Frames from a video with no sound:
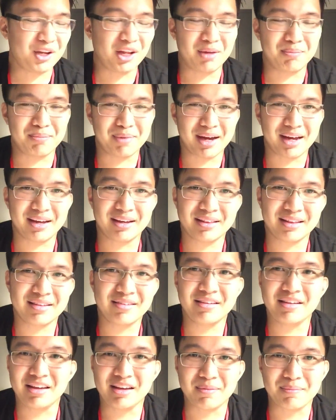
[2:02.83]
on my the
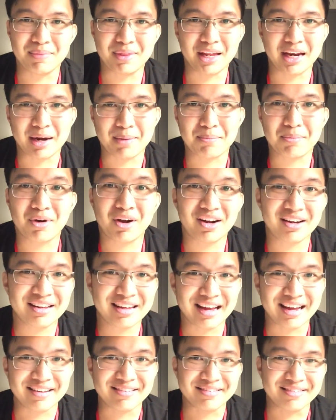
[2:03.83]
team that I
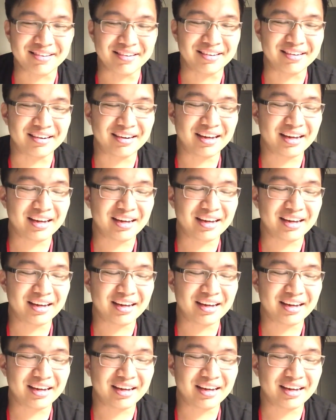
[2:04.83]
broadcast on.